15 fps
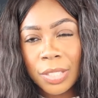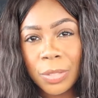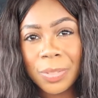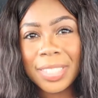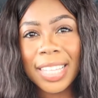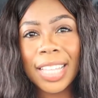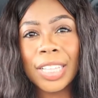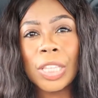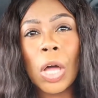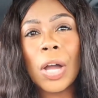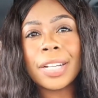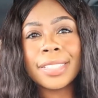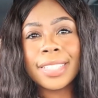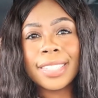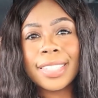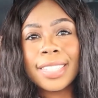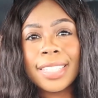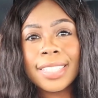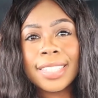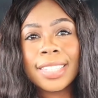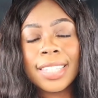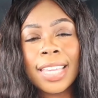So it's like a long
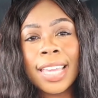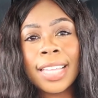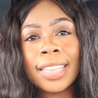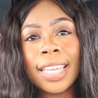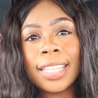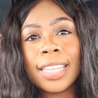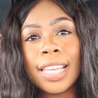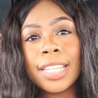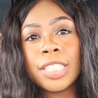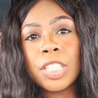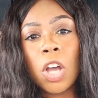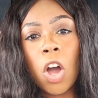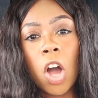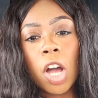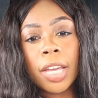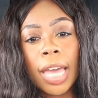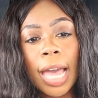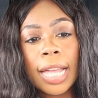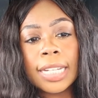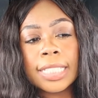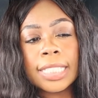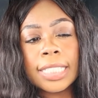distance thing. Like they talk
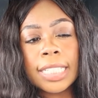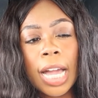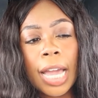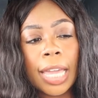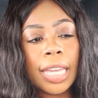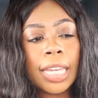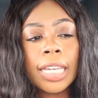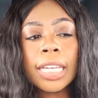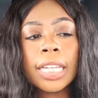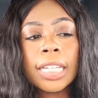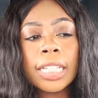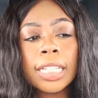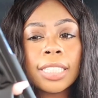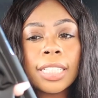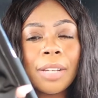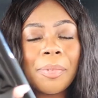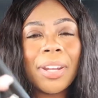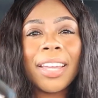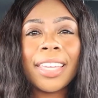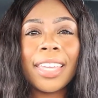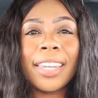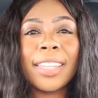at night. Am I
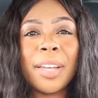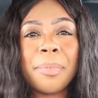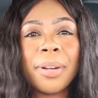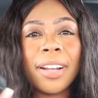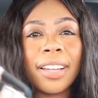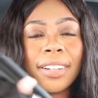not getting that part?